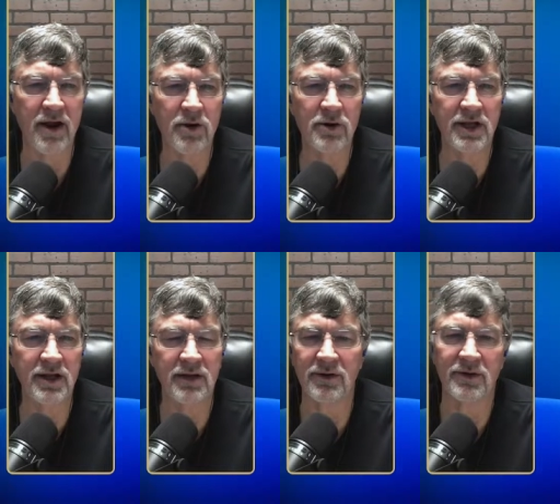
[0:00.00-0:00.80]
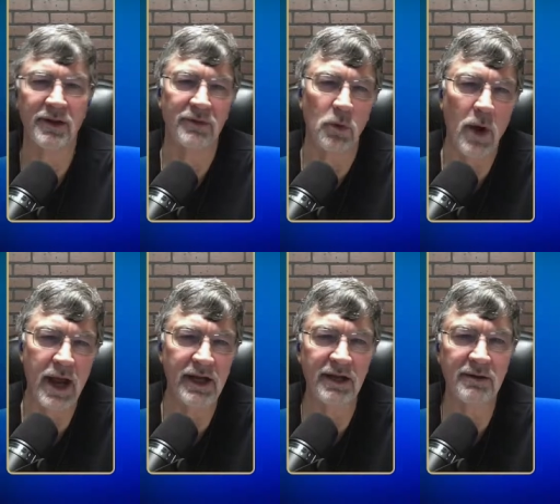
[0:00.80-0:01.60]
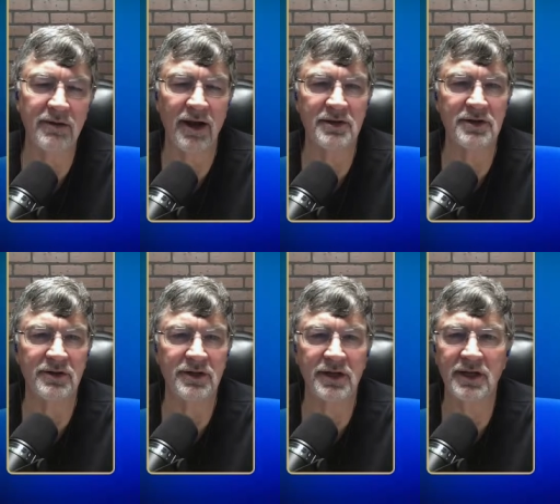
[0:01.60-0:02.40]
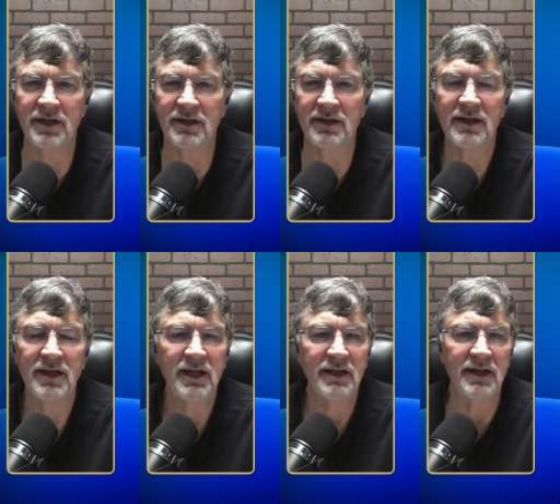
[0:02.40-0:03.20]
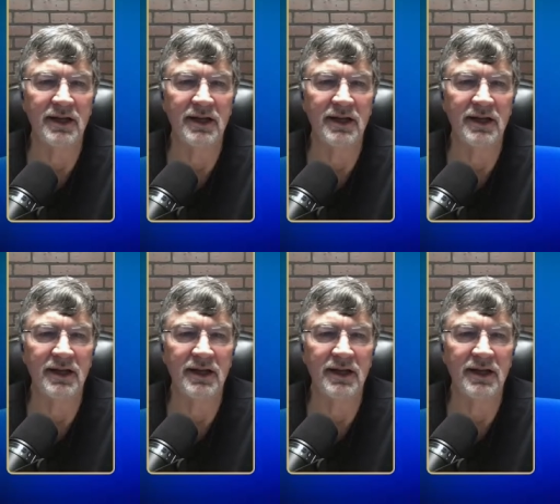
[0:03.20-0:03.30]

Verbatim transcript: priority or the weighting criteria can